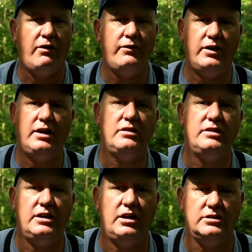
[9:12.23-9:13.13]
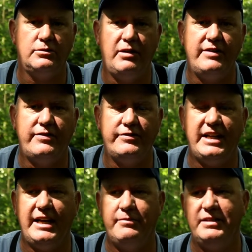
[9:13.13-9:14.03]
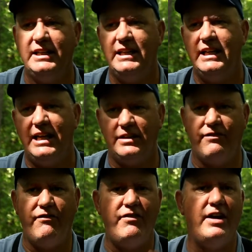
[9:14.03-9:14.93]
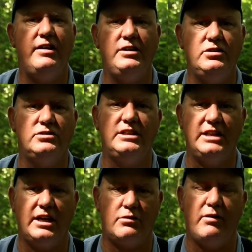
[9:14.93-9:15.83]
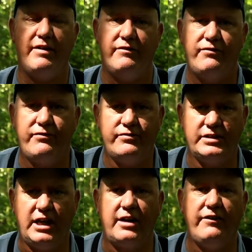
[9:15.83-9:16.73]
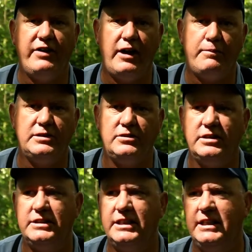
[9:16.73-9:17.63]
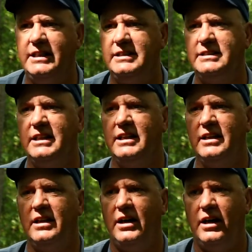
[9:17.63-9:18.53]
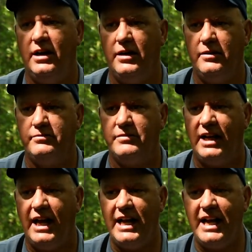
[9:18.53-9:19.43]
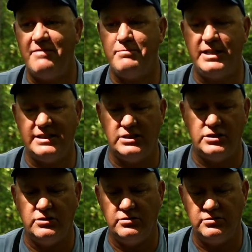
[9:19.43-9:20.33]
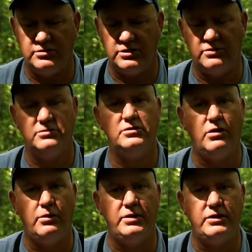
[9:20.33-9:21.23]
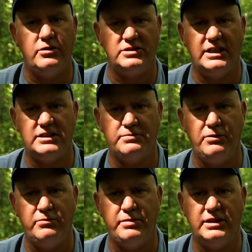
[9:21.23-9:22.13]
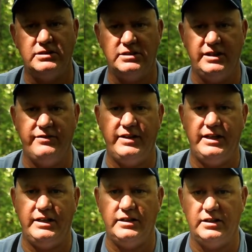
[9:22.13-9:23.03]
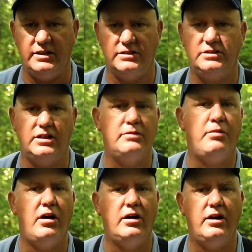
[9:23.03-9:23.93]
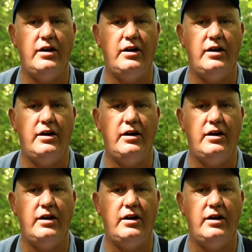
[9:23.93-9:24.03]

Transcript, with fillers: over one hundred yards away from them. It's very, usually not great photography opportunities. Um, I have been to, so normally Rosetta Spoonbills live in the southern part